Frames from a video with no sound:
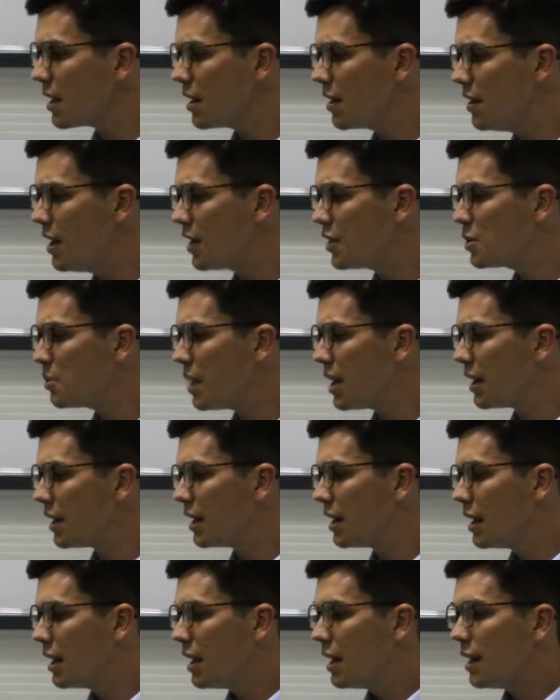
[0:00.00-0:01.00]
Next
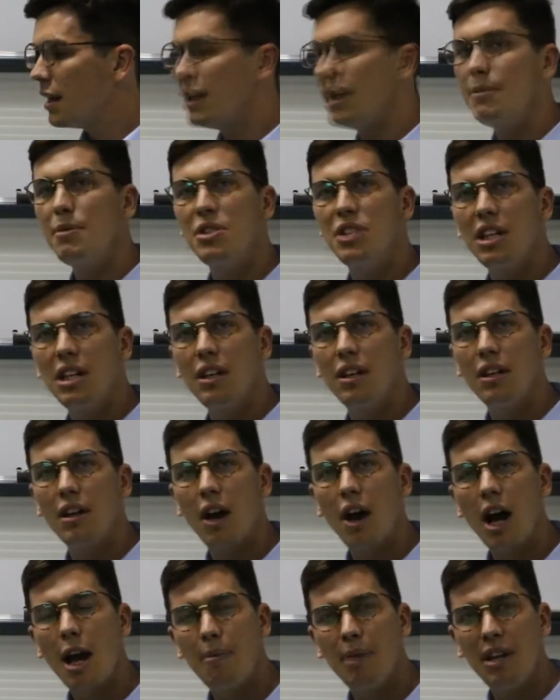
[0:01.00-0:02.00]
one, limiting
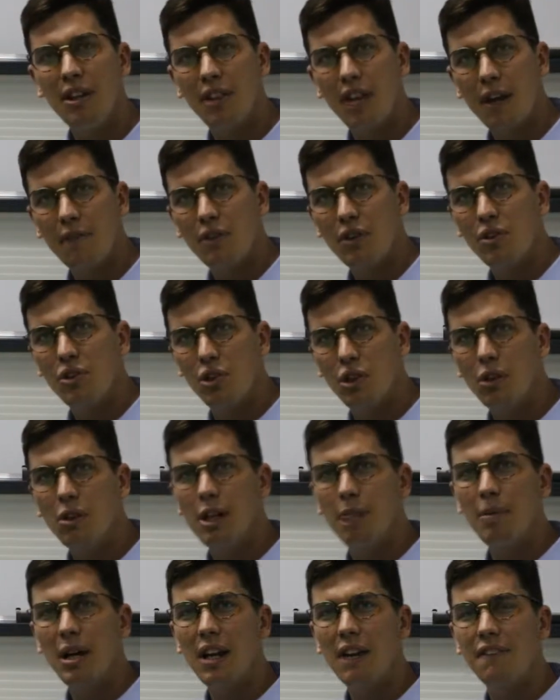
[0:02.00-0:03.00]
IP theft
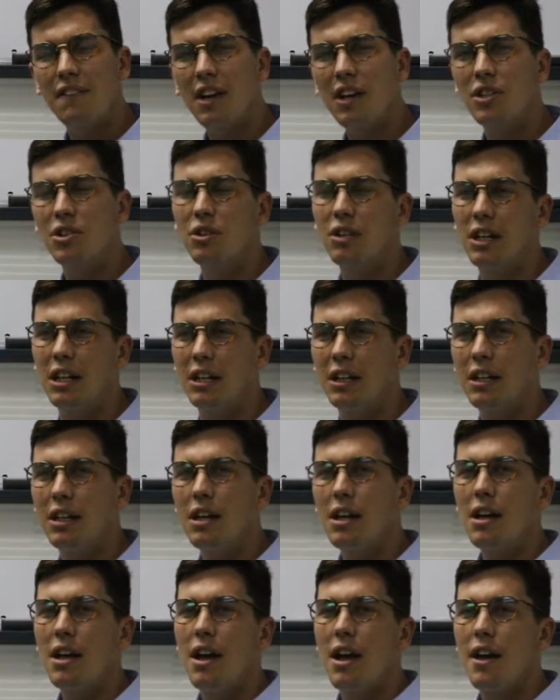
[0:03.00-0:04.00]
during manufacturing.
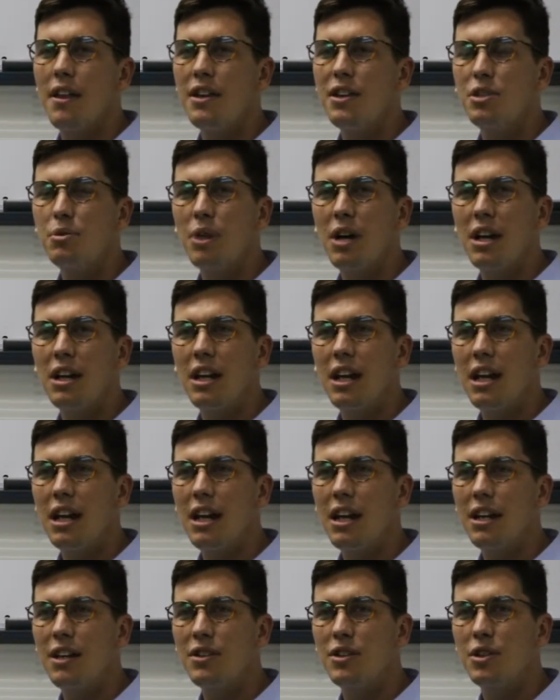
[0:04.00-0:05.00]
This one
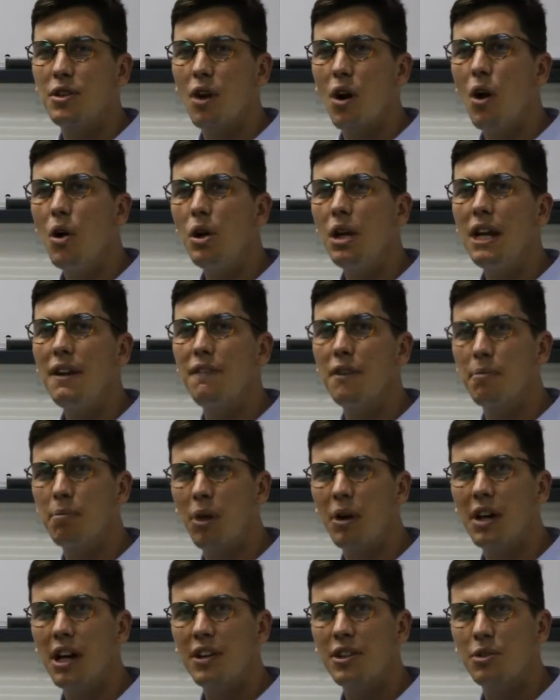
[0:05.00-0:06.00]
is only for
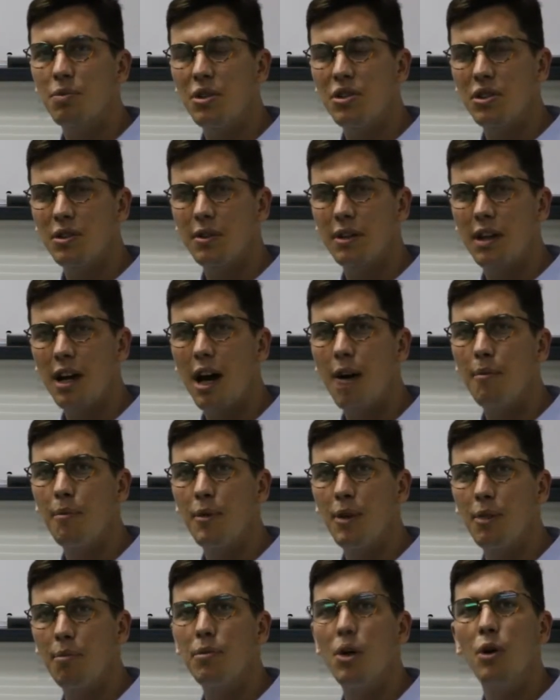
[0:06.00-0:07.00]
products which come
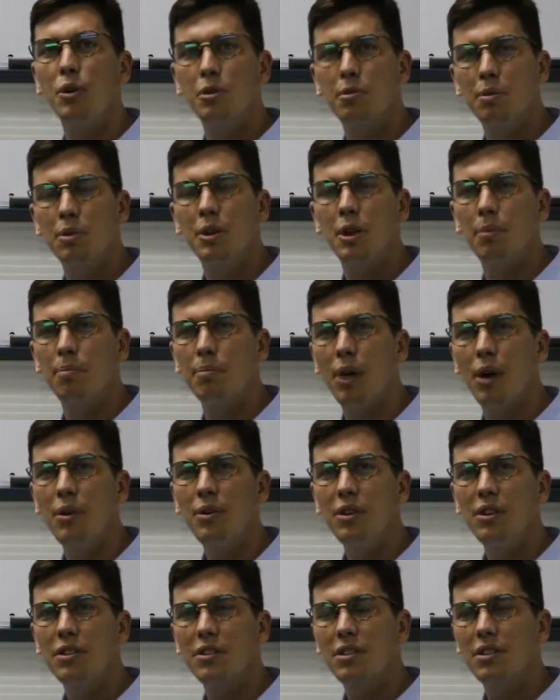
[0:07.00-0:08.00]
with multiple
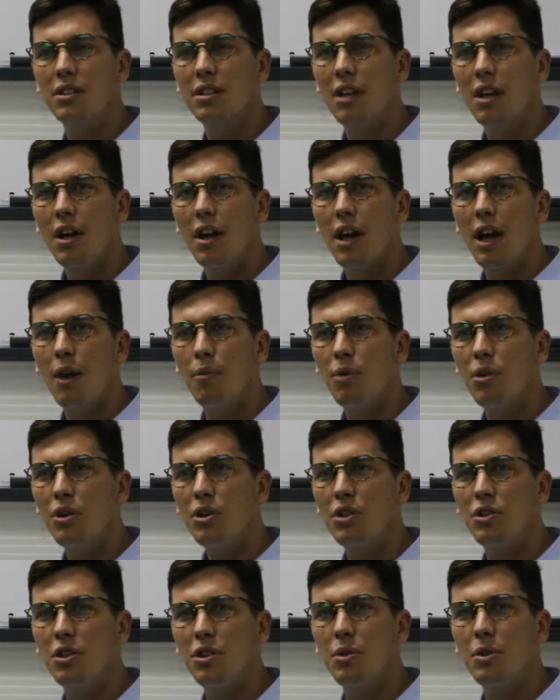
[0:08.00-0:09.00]
components. And what
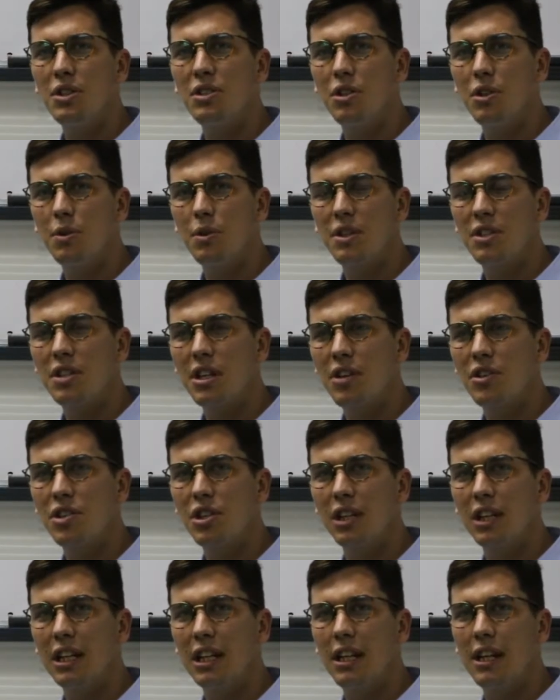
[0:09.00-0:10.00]
you do is
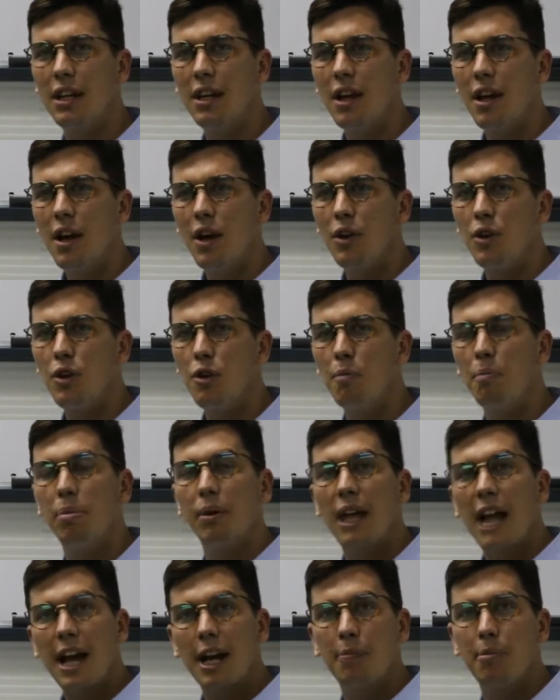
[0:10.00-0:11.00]
you
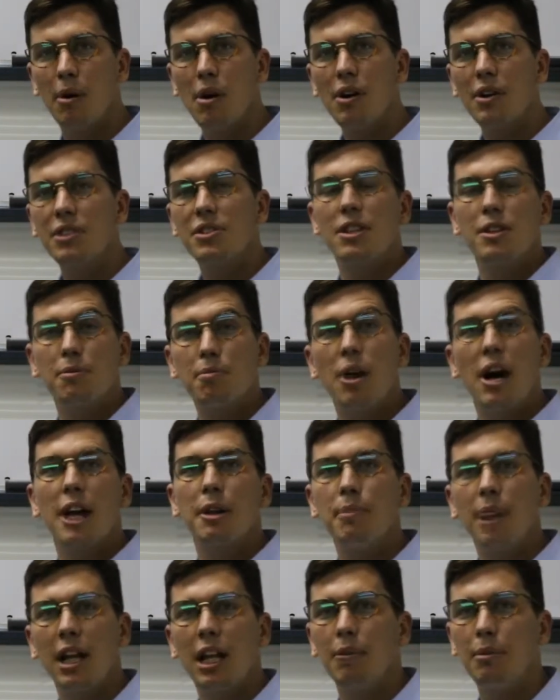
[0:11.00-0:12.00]
black box, as
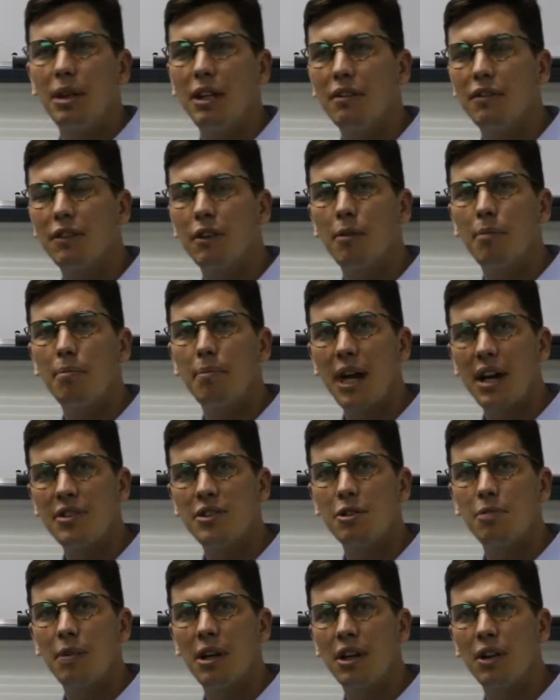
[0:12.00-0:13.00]
Mike Bellamy from
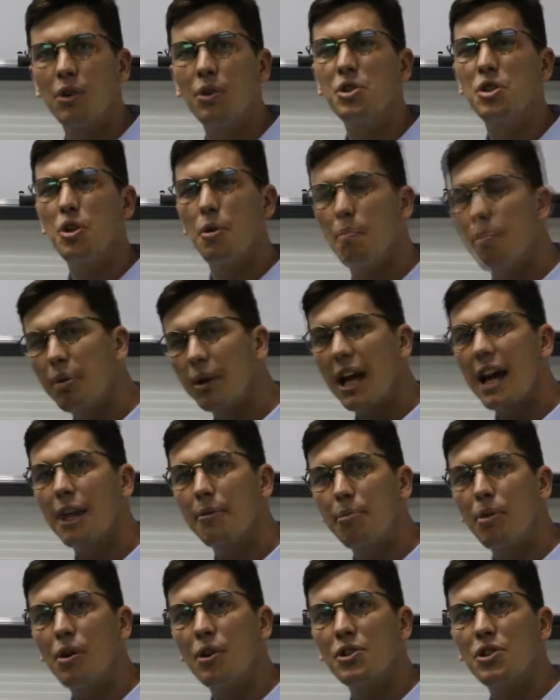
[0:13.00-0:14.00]
Passage Maker calls it, you
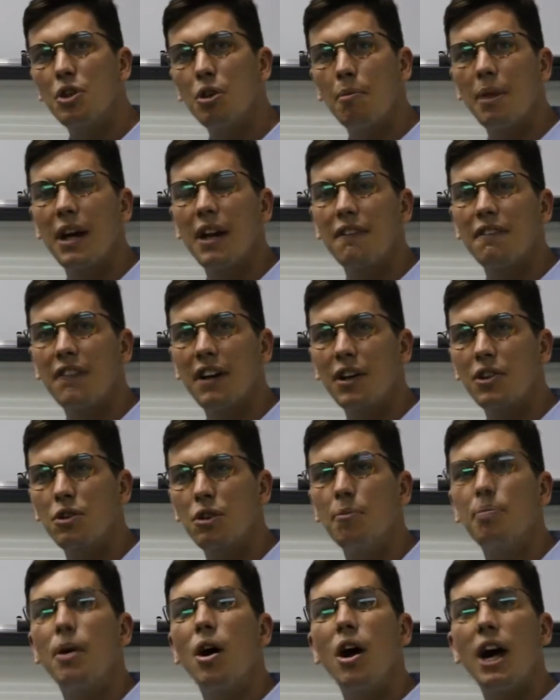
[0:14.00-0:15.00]
black box your
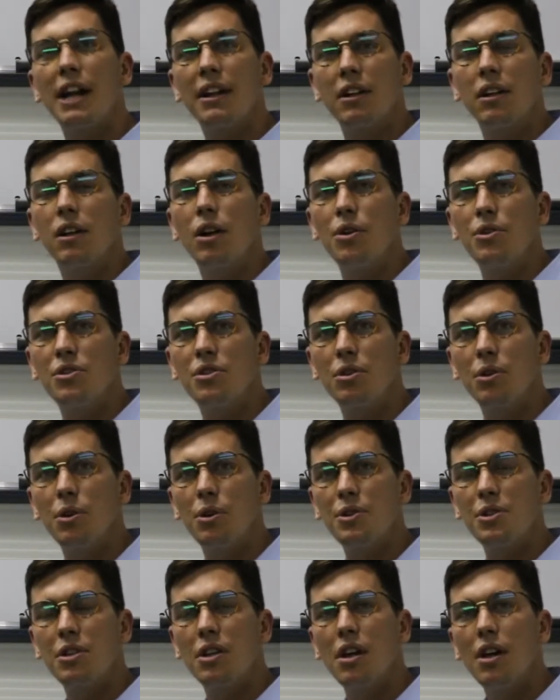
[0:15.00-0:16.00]
manufacturing behind closed
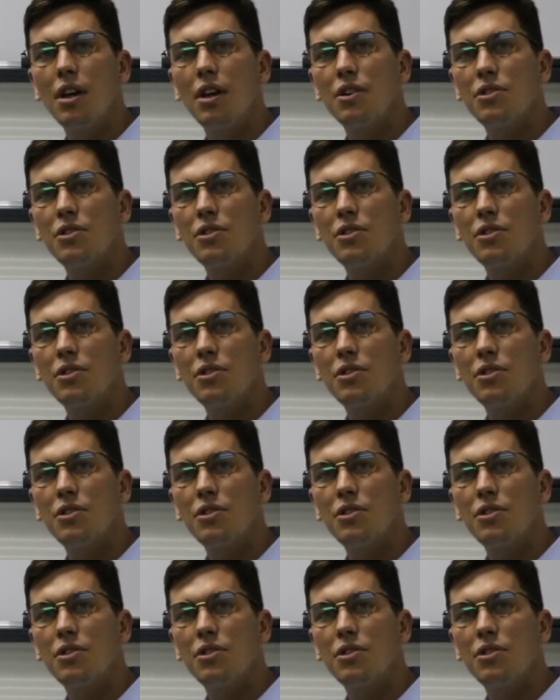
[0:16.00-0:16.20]
doors.